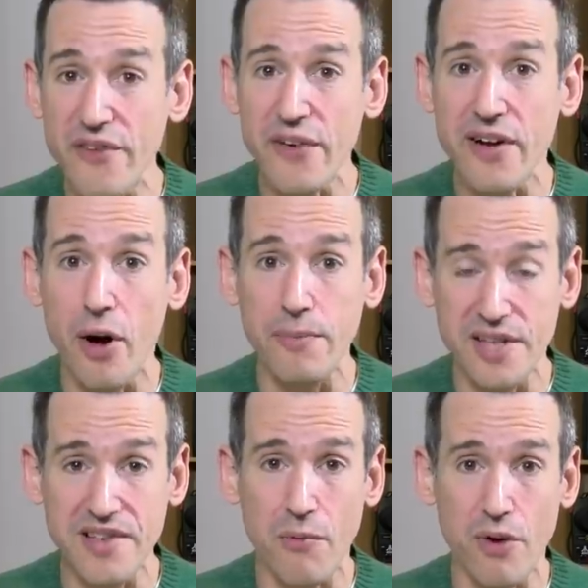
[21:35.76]
difficult
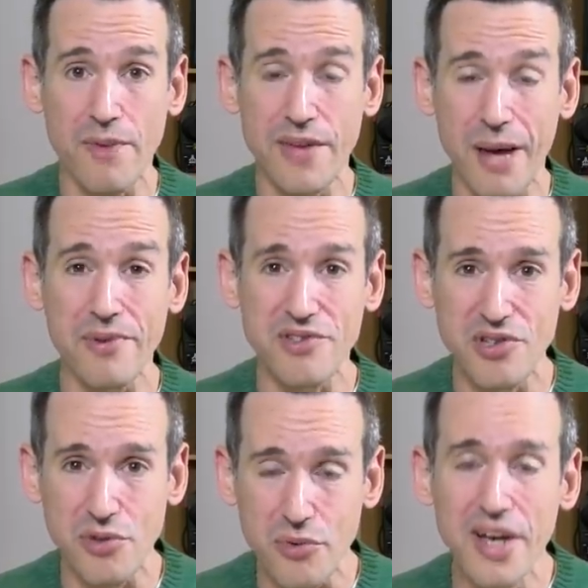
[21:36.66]
because I want to be able
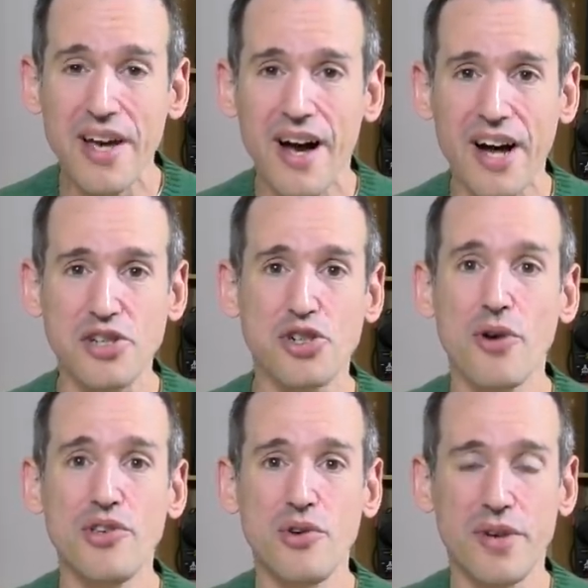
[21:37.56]
to uh,
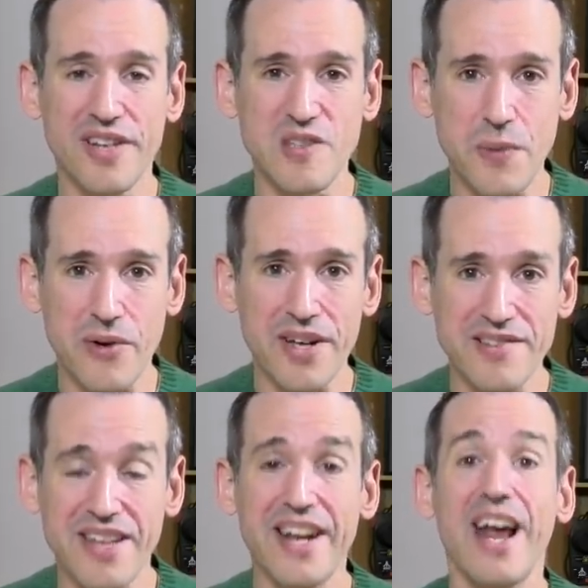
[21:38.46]
show you an
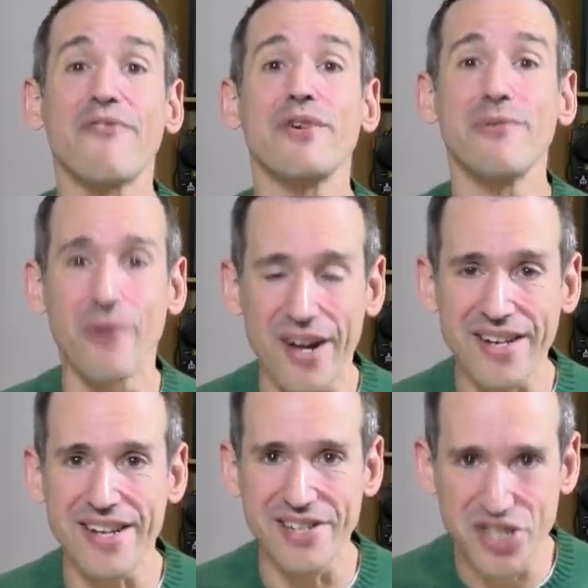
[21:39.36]
experience that
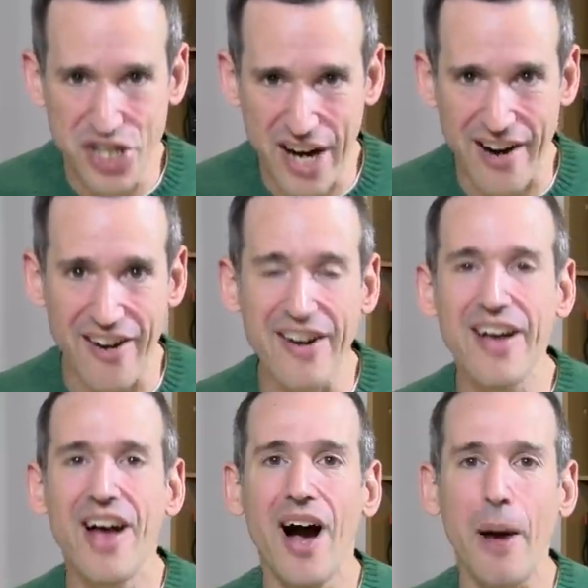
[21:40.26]
everyone can share.
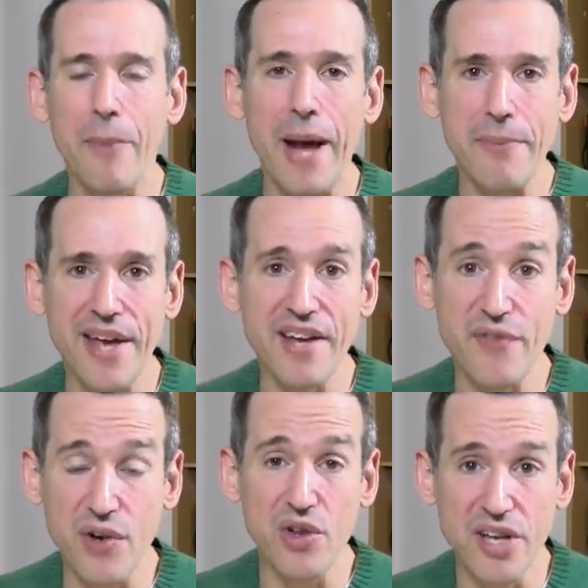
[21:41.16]
Uh, my pick, if
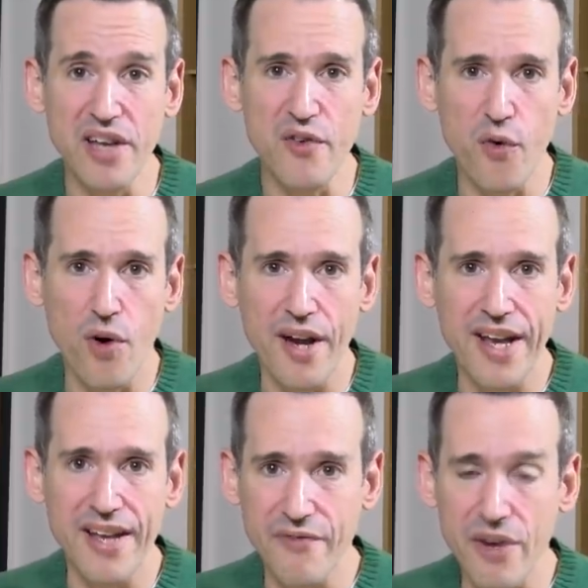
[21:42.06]
you're looking for
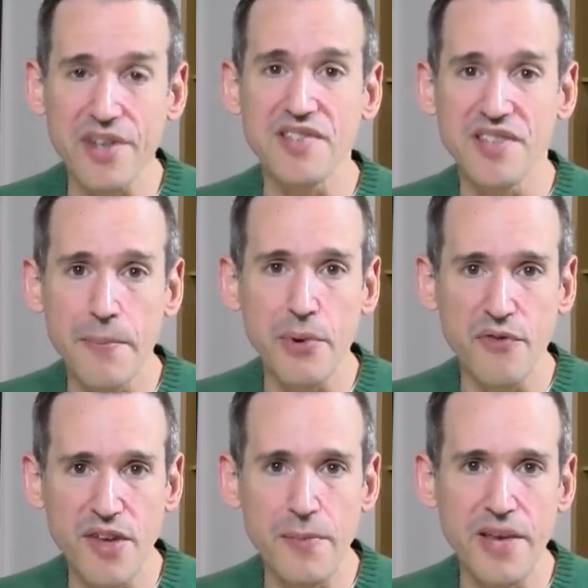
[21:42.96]
a very simple
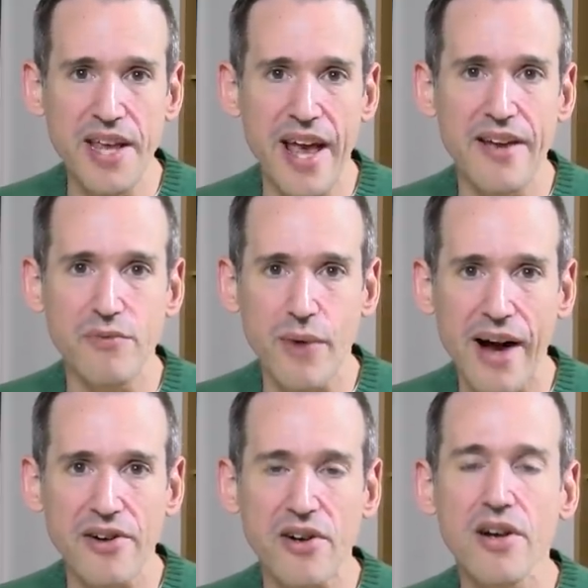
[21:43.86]
VPN
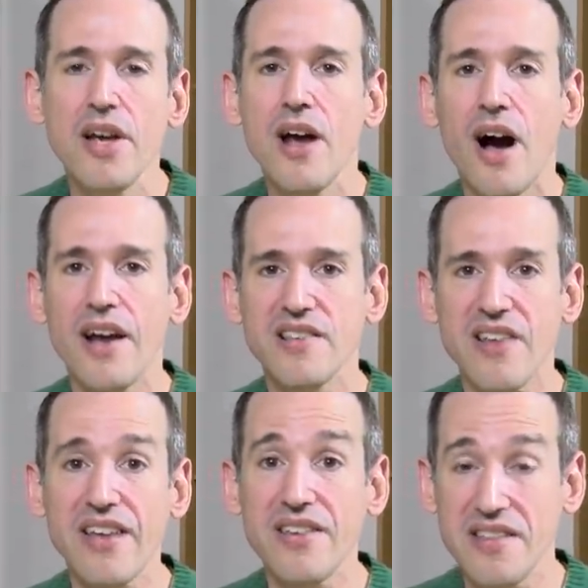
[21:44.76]
router, uh, is
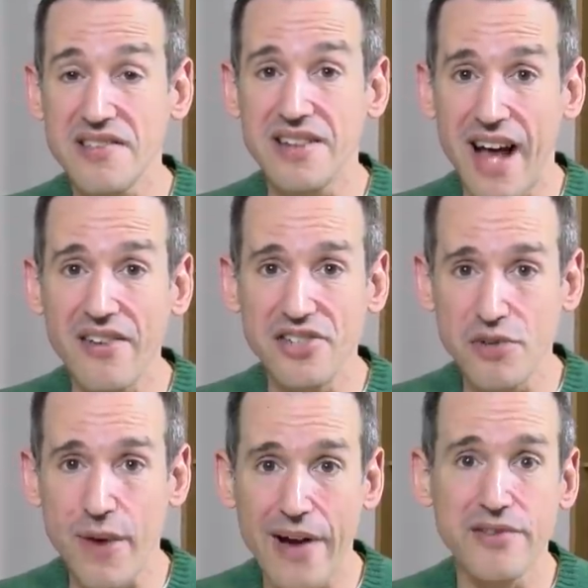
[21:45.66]
likely the
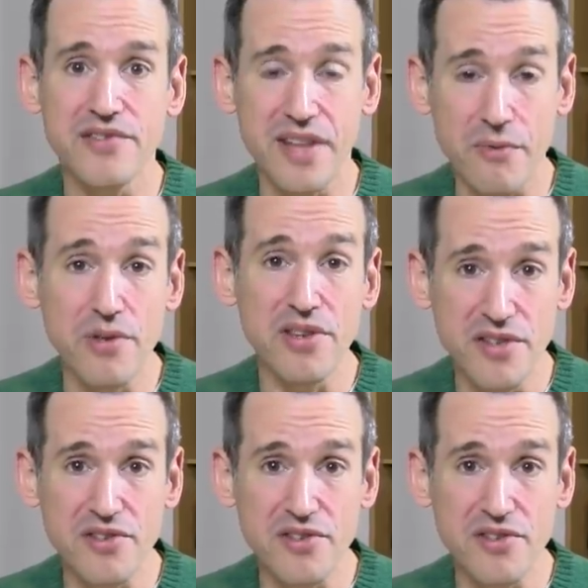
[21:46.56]
Synology routers. They really